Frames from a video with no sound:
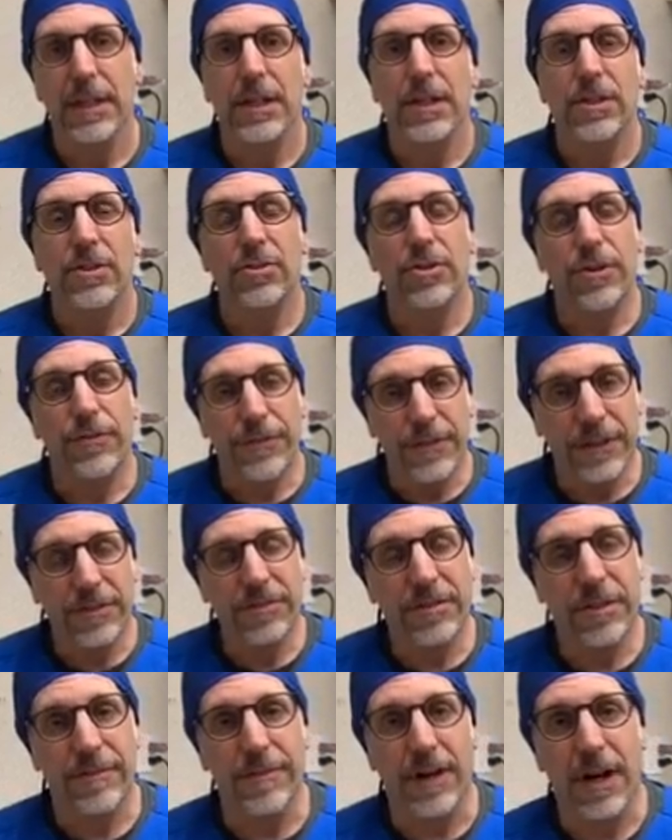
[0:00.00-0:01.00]
So
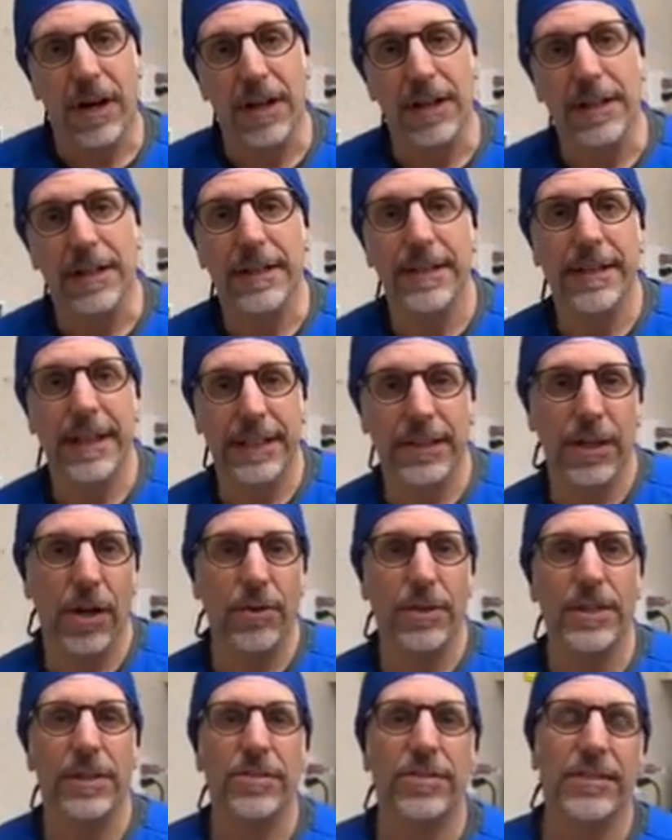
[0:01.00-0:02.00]
first of all, they
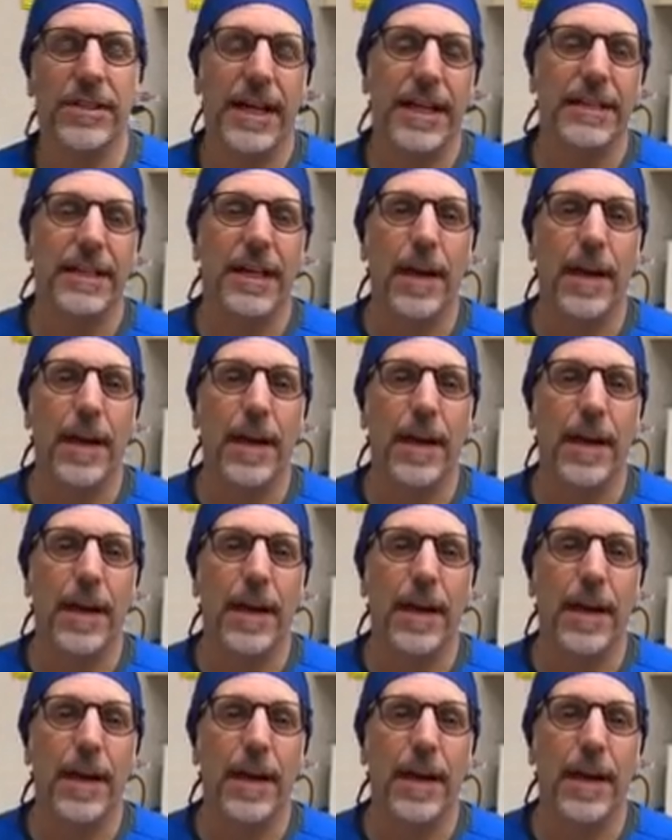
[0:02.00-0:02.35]
noticed that